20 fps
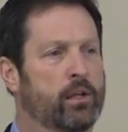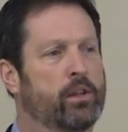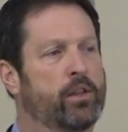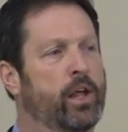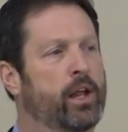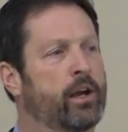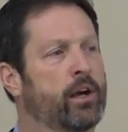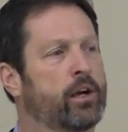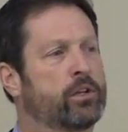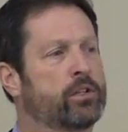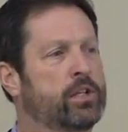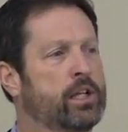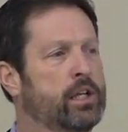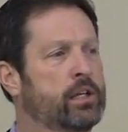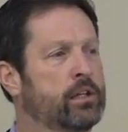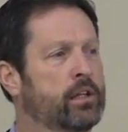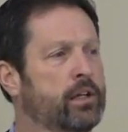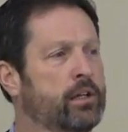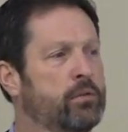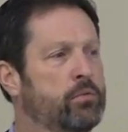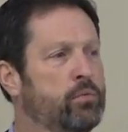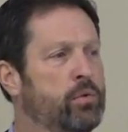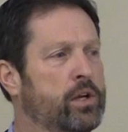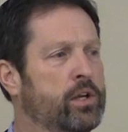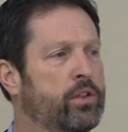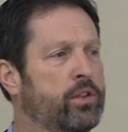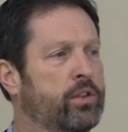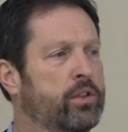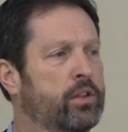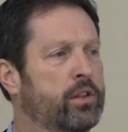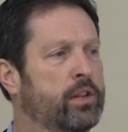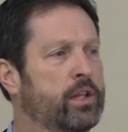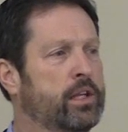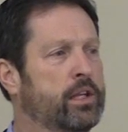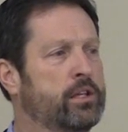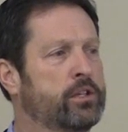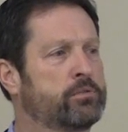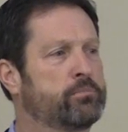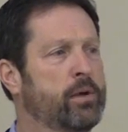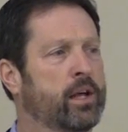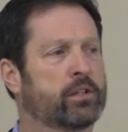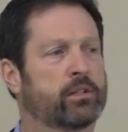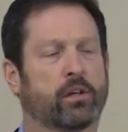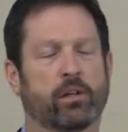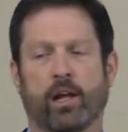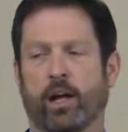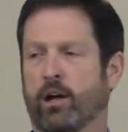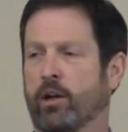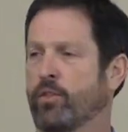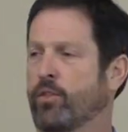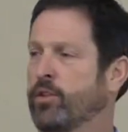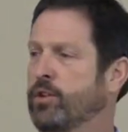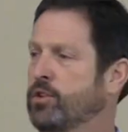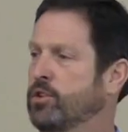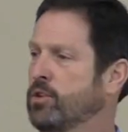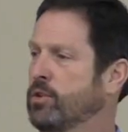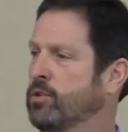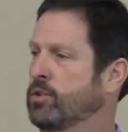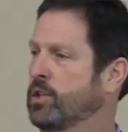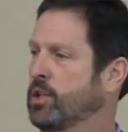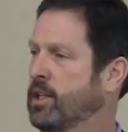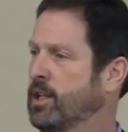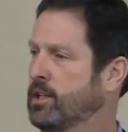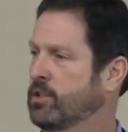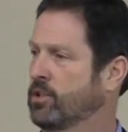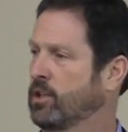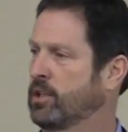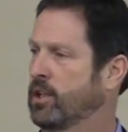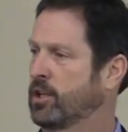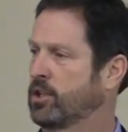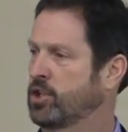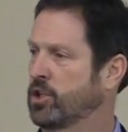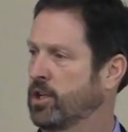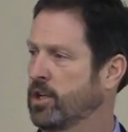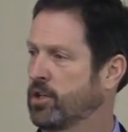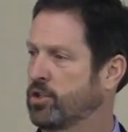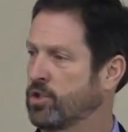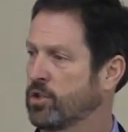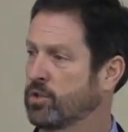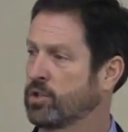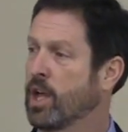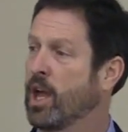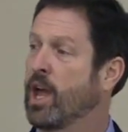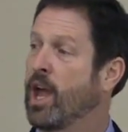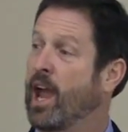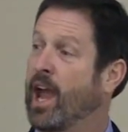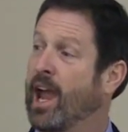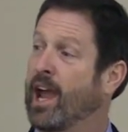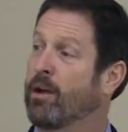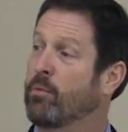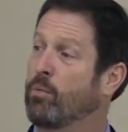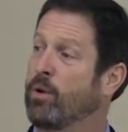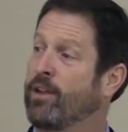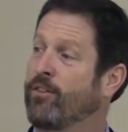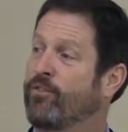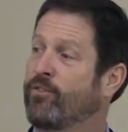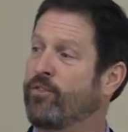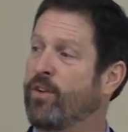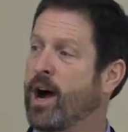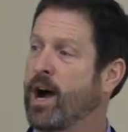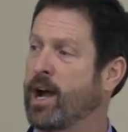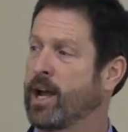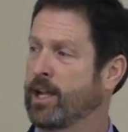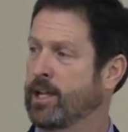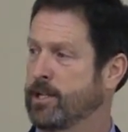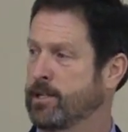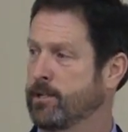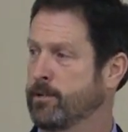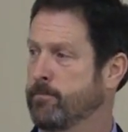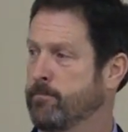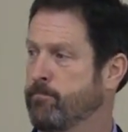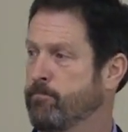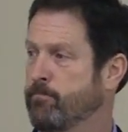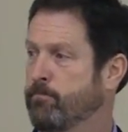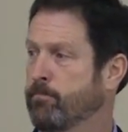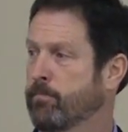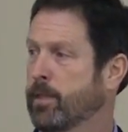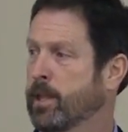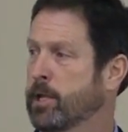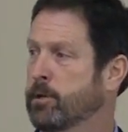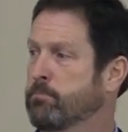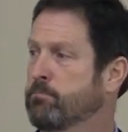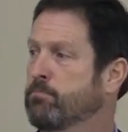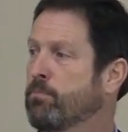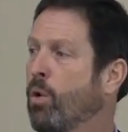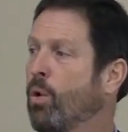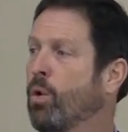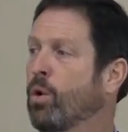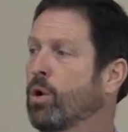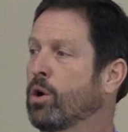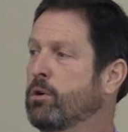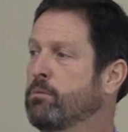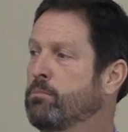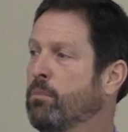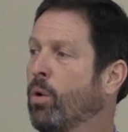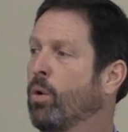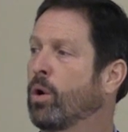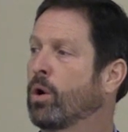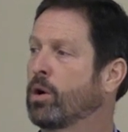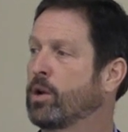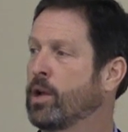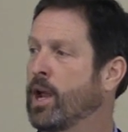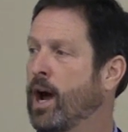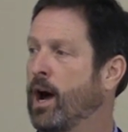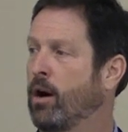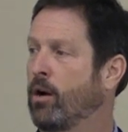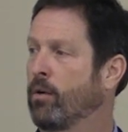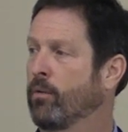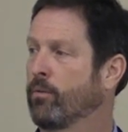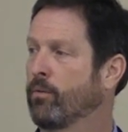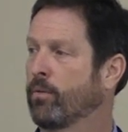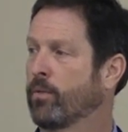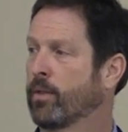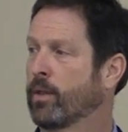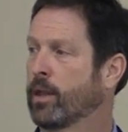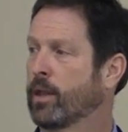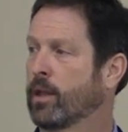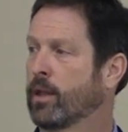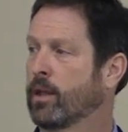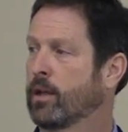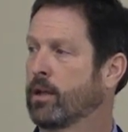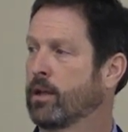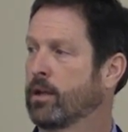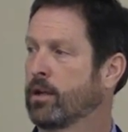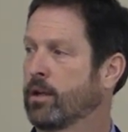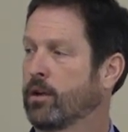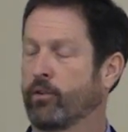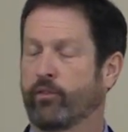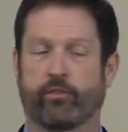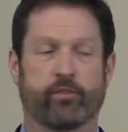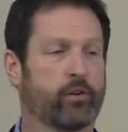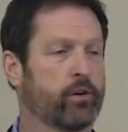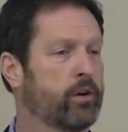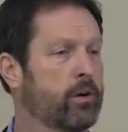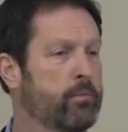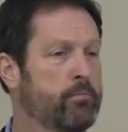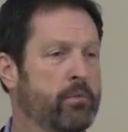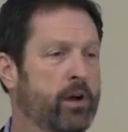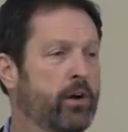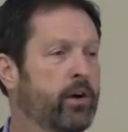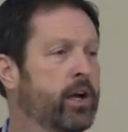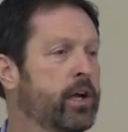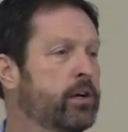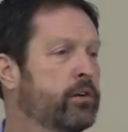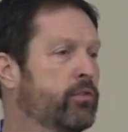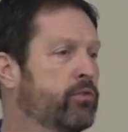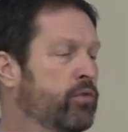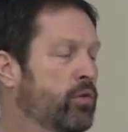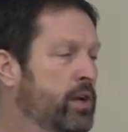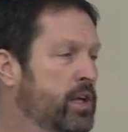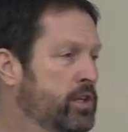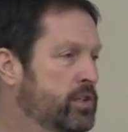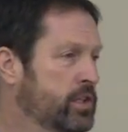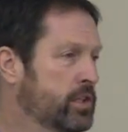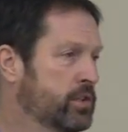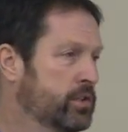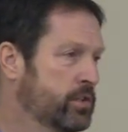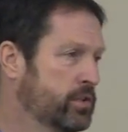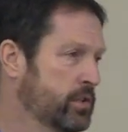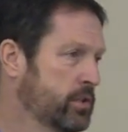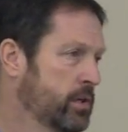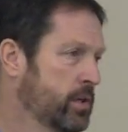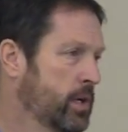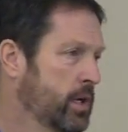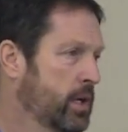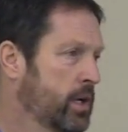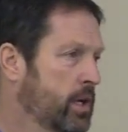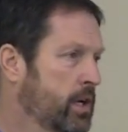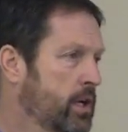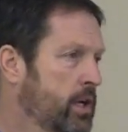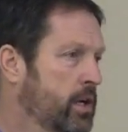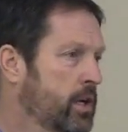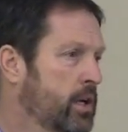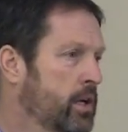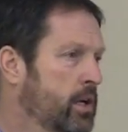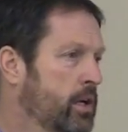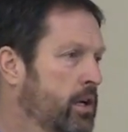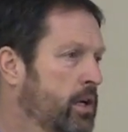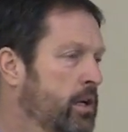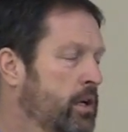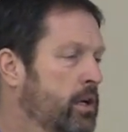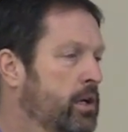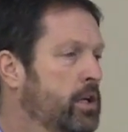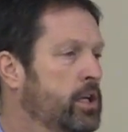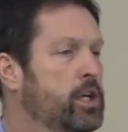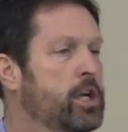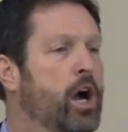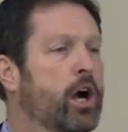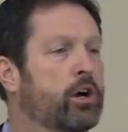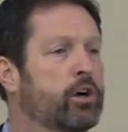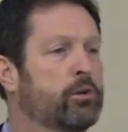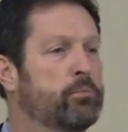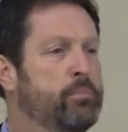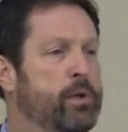that are dealing with these mental health issues and these addiction issues. And we find more and more now, for a myriad of reasons, younger